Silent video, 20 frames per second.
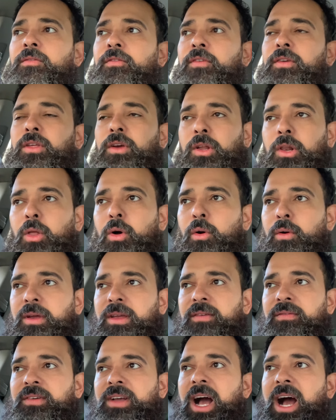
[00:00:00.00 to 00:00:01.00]
for the glory
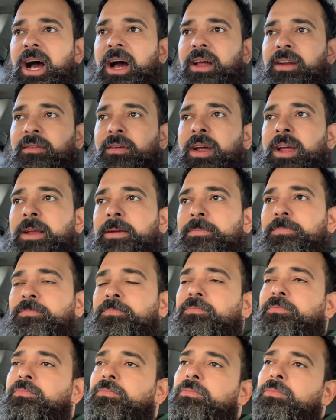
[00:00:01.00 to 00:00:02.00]
of God, right?
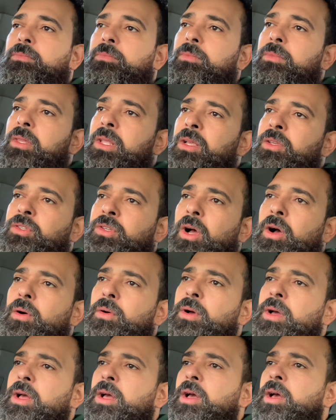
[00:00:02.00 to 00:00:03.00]

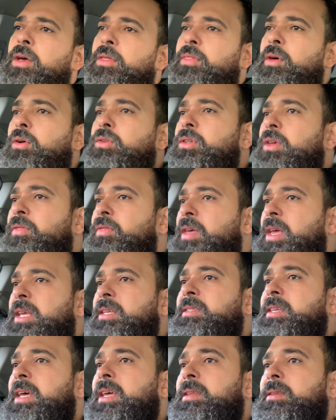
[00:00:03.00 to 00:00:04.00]
So those are
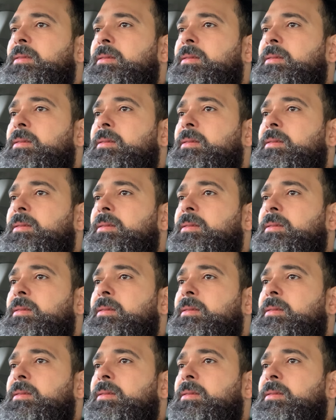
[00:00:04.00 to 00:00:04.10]
things that